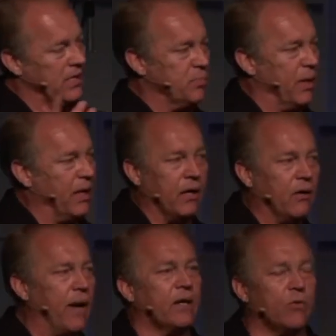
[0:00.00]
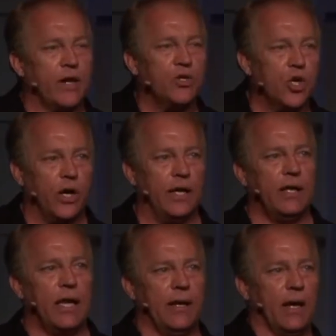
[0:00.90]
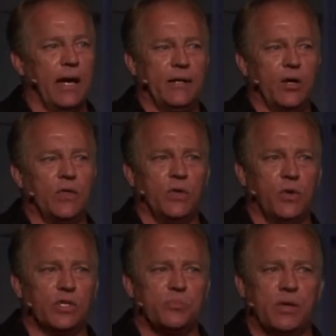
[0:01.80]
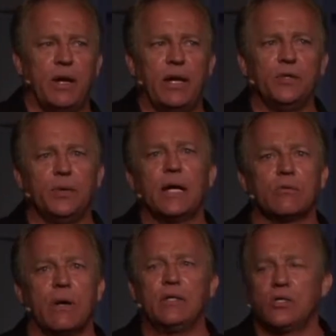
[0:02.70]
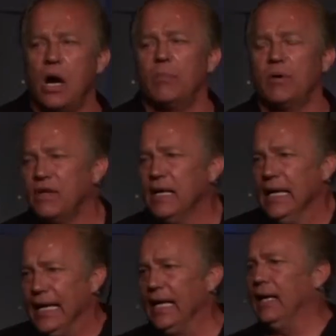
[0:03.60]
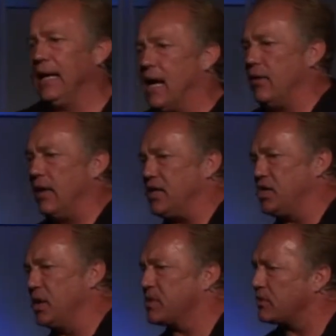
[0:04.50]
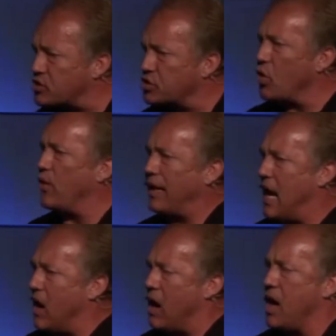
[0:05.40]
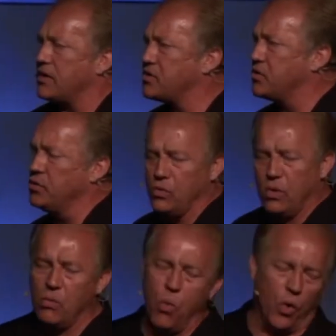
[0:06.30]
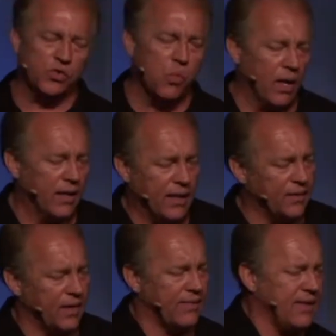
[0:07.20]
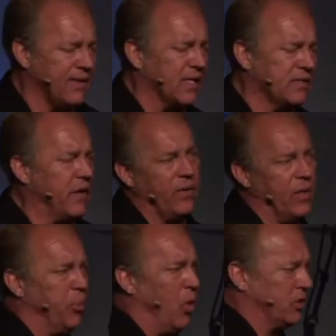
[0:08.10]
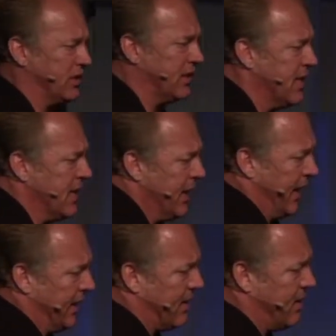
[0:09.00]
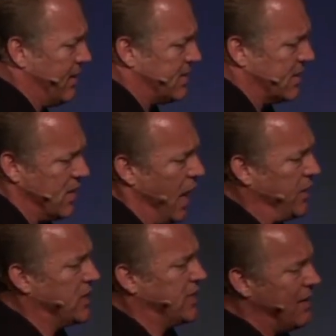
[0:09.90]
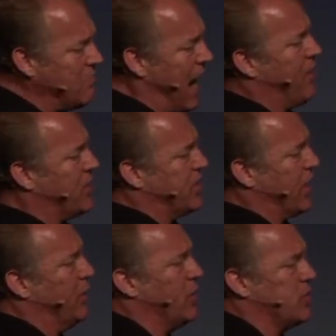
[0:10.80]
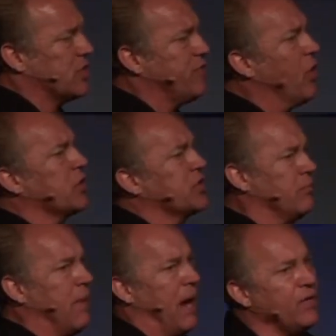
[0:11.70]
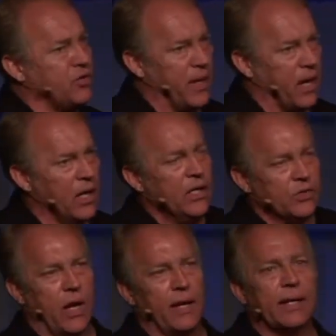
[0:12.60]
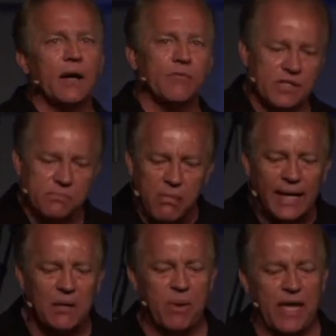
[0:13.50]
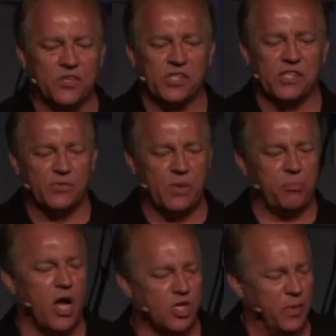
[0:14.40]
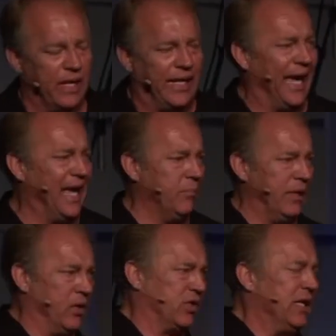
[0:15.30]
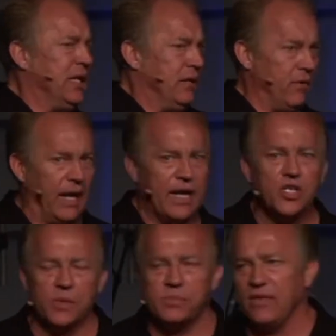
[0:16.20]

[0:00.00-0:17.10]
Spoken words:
been a great journey. And I know that the Lord has been really doing a great job of healing our relationships and restoring our hearts towards one another. And I think that's very important. And this is not just a marriage thing. We're not just focused on marriage. We are trying to cover as many bases as we possibly can, because relationships in the